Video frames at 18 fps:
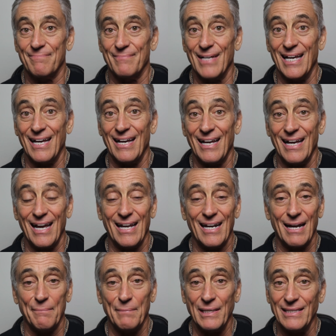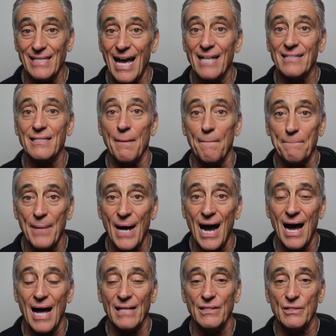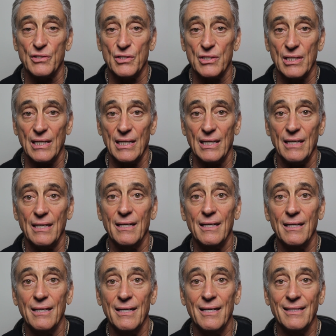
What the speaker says: And I mean, that's a policy.